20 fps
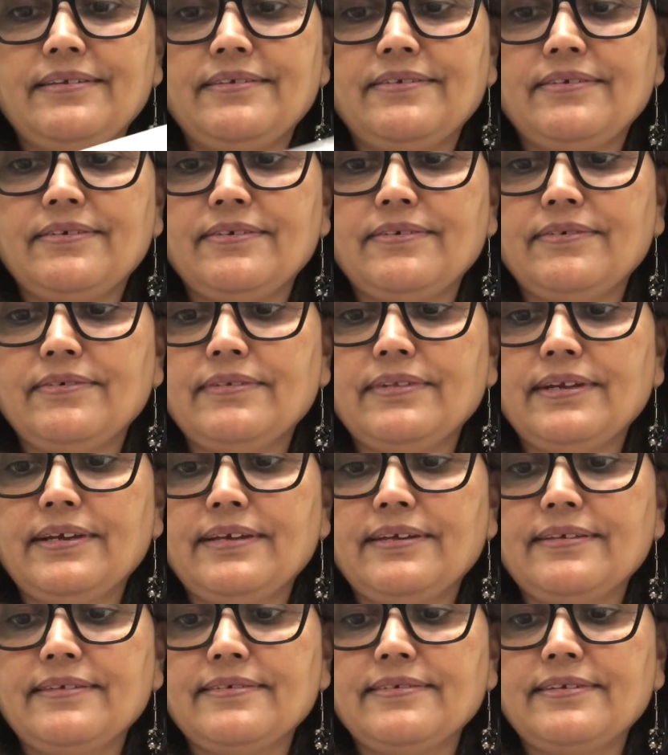So
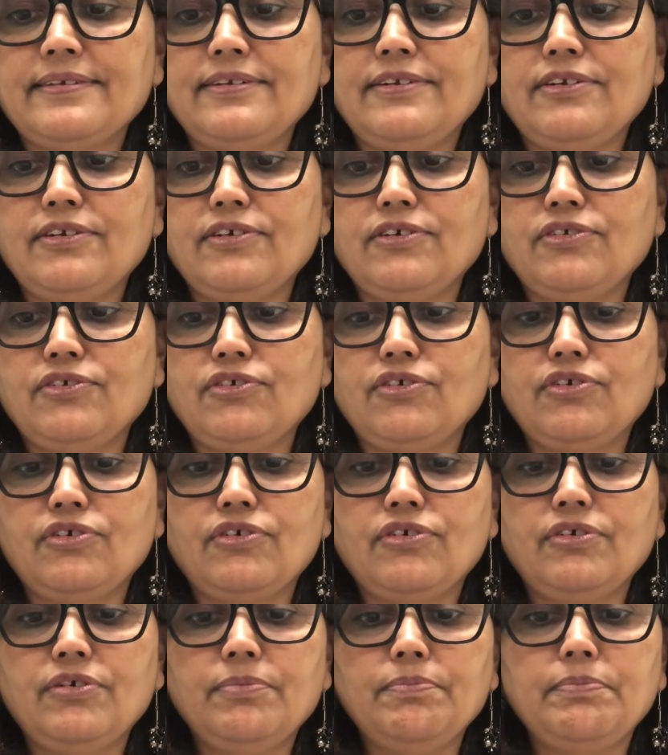that is
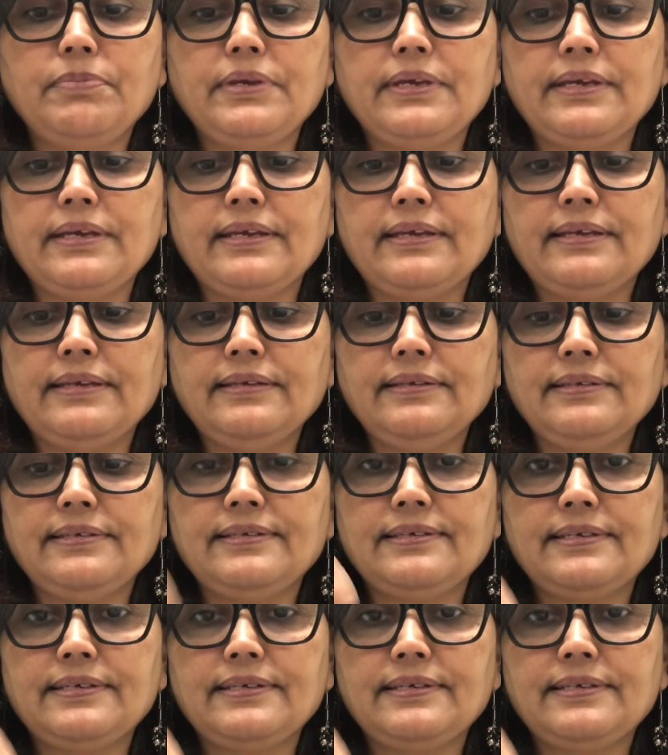another piece.